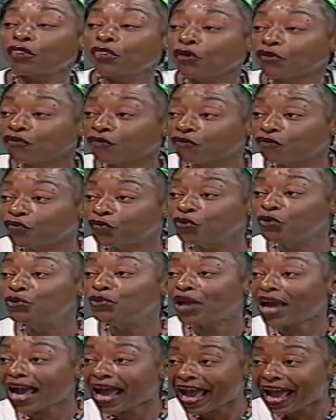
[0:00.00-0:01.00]
The
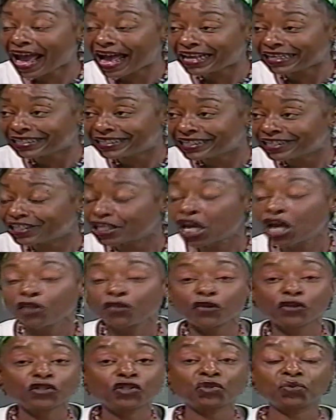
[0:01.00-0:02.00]
fruit acids,
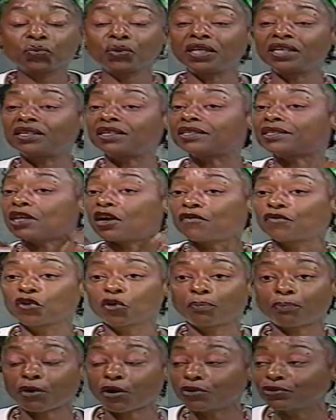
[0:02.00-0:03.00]
the sweetness of
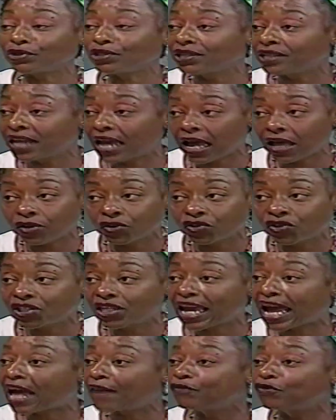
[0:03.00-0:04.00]
your
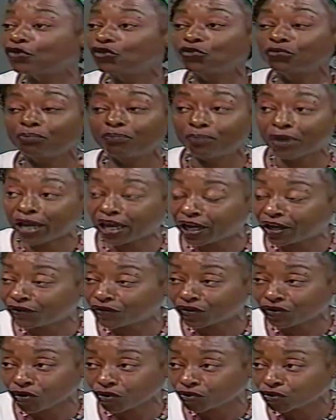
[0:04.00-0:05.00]
personality after you
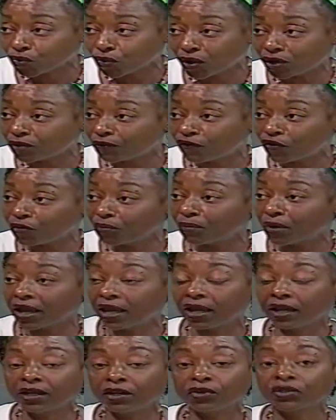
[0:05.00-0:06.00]
bathe in those wonderful
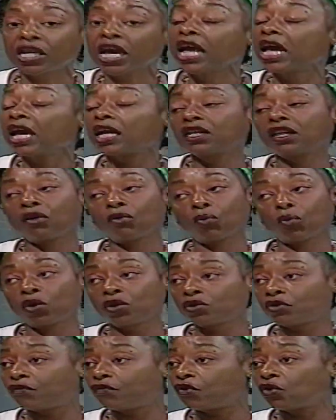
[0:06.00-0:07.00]
mangoes and that
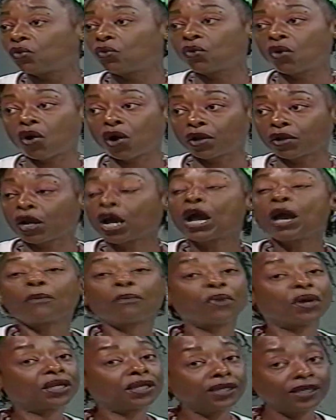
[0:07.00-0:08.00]
wonderful water.
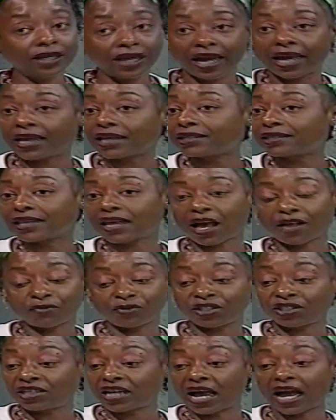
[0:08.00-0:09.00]
But yes,
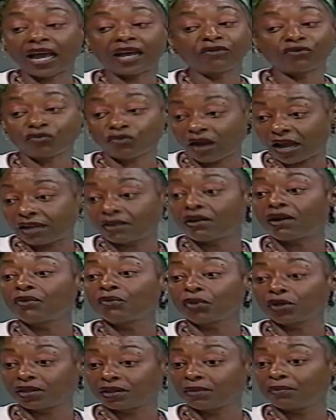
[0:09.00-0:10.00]
Stein, right
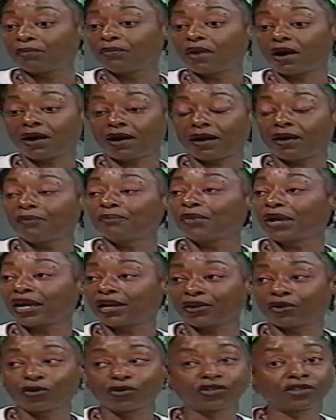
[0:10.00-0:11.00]
on with the
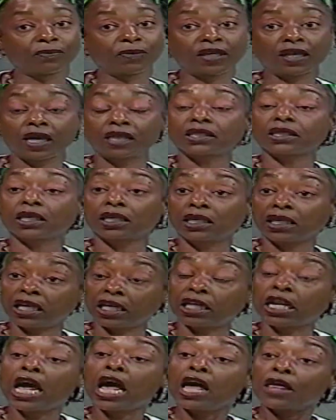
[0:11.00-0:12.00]
mangoes, because
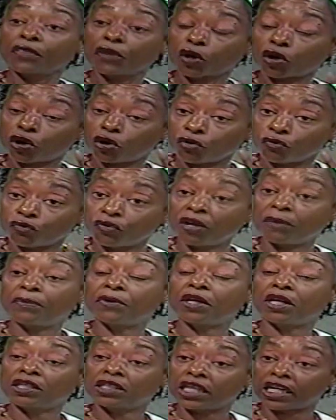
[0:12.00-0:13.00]
again, the
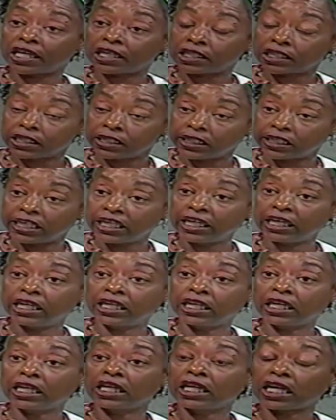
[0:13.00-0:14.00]
Caribbean is
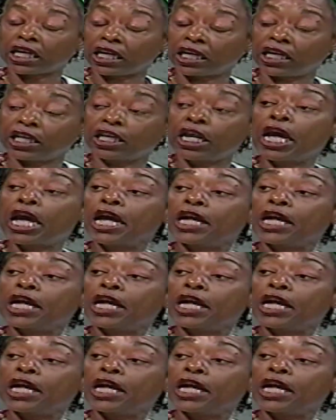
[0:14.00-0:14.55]
leading in